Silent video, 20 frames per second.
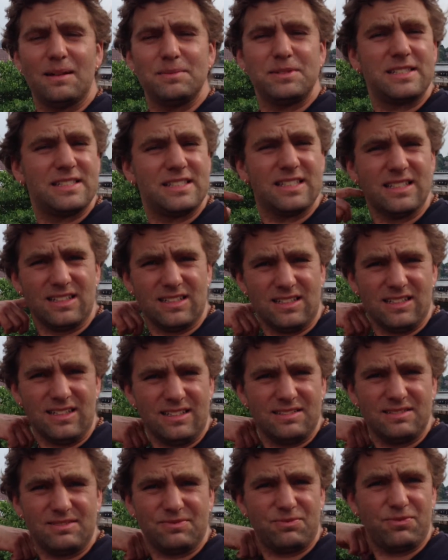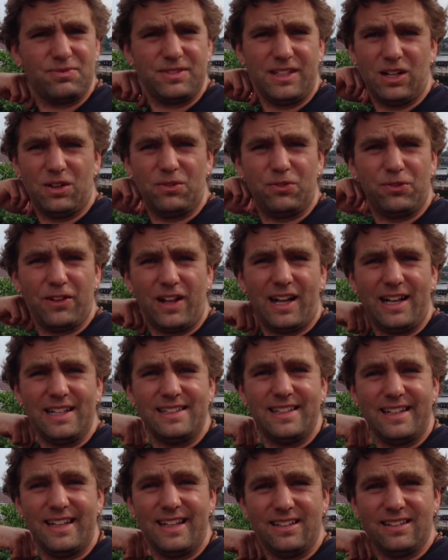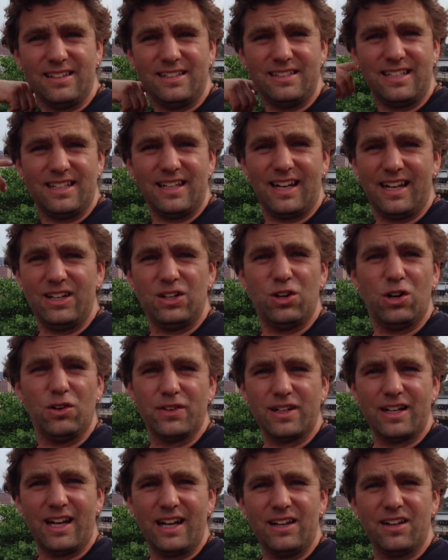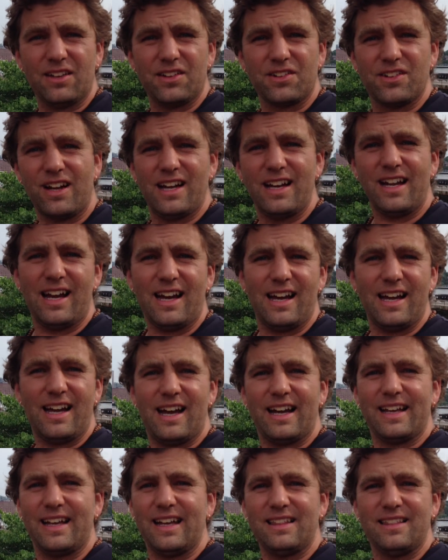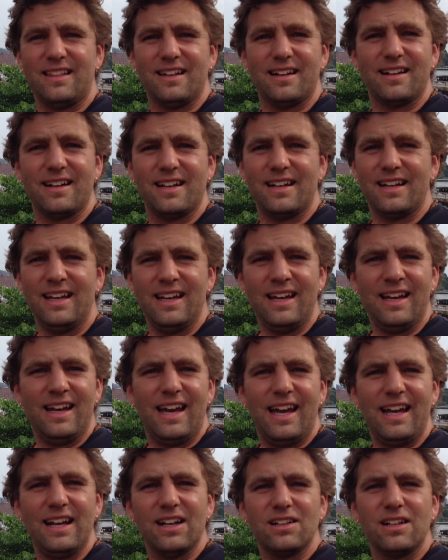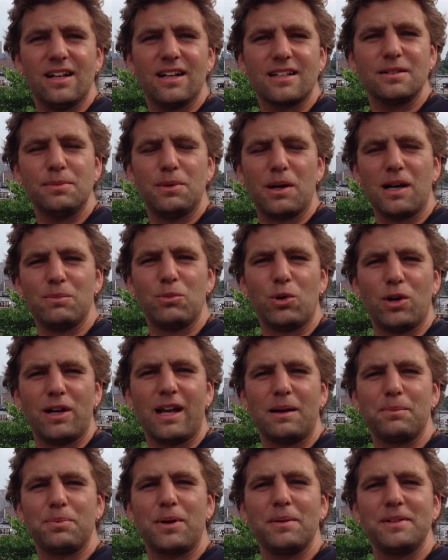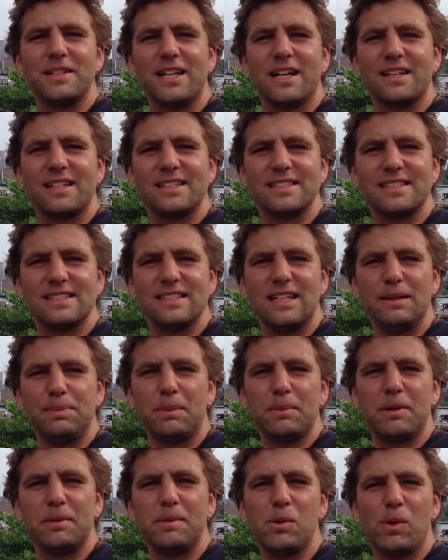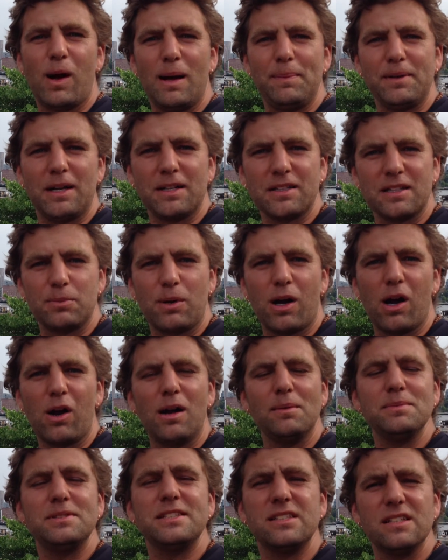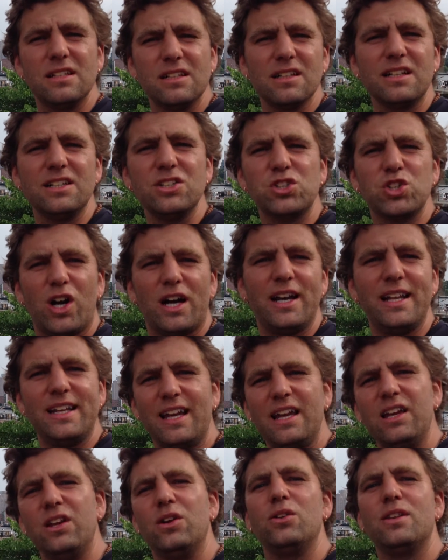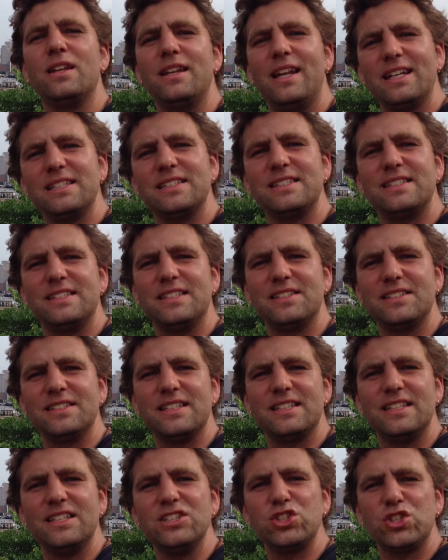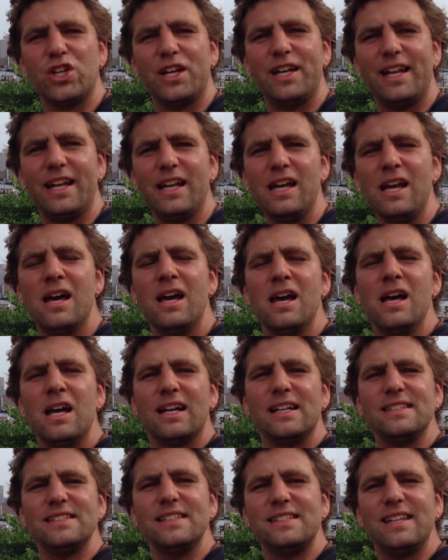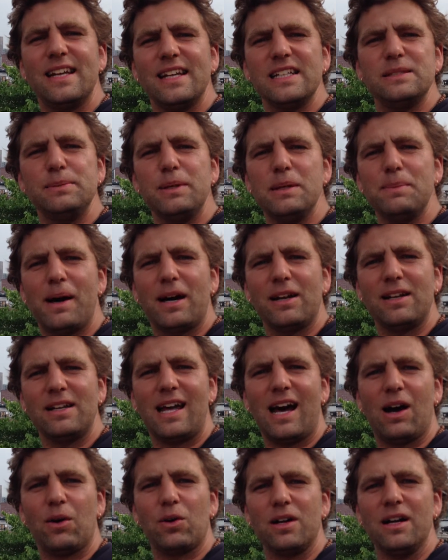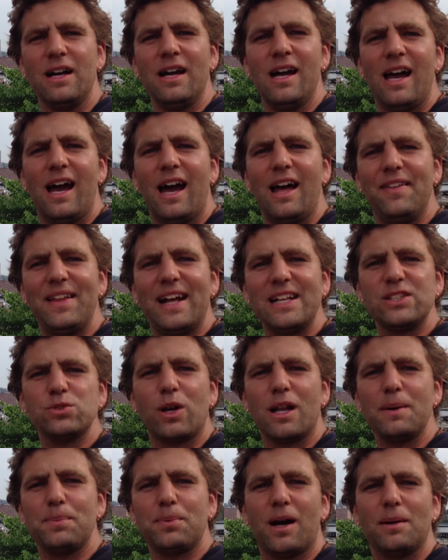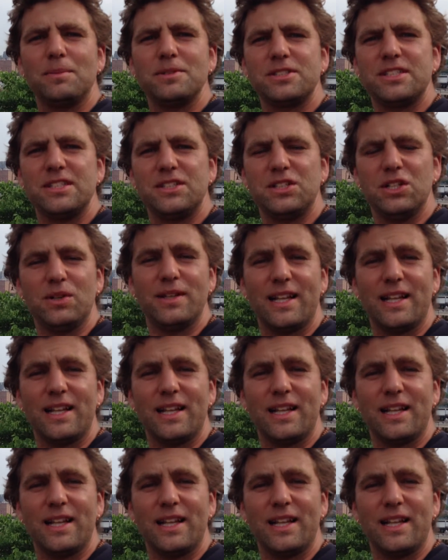I'm still flying to England tonight, overnight on the red eye. I get there at 8 o'clock tomorrow morning. I'm probably not going to sleep. I'm going to be wiped out tomorrow. I'm still going to try to get you the next series in this training because it takes me about an hour, and that's what I promised to do.